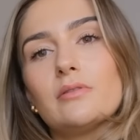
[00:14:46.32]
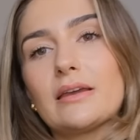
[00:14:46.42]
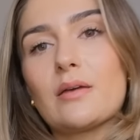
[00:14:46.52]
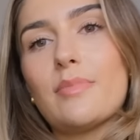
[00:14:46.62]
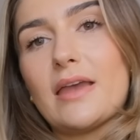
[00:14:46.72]

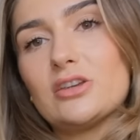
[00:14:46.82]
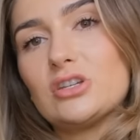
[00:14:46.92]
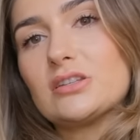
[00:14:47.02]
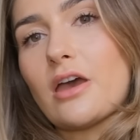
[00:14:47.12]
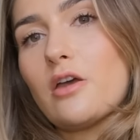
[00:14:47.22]
like a
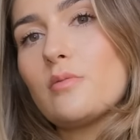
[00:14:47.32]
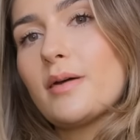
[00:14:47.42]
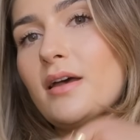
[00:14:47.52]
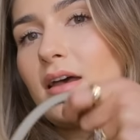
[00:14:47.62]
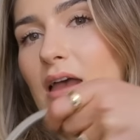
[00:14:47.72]
beigey taupe.
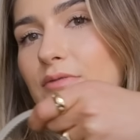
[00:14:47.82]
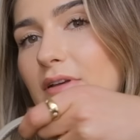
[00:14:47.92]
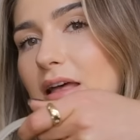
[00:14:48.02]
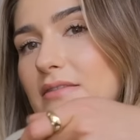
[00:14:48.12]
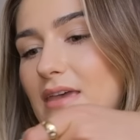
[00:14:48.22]
I feel
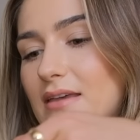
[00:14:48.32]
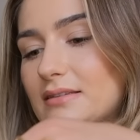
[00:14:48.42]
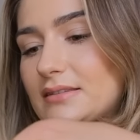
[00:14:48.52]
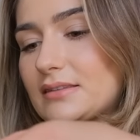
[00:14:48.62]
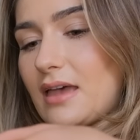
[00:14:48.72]
like
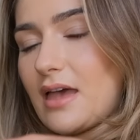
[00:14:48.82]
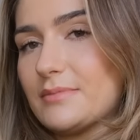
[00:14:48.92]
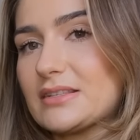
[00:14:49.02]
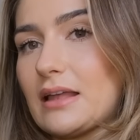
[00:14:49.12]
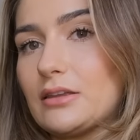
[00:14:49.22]
this
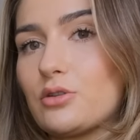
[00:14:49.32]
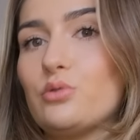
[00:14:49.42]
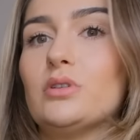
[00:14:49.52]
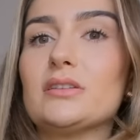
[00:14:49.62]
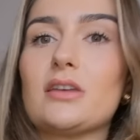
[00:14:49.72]
slightly
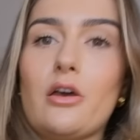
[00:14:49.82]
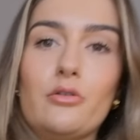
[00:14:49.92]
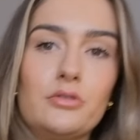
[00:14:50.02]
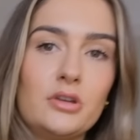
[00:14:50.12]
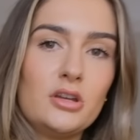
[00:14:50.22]
cooler
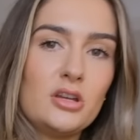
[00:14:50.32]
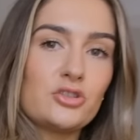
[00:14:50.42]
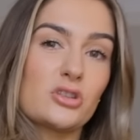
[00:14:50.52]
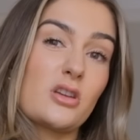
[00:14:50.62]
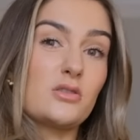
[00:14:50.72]
tone
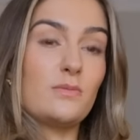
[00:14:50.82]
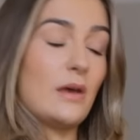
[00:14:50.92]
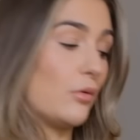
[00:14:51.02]
just goes with my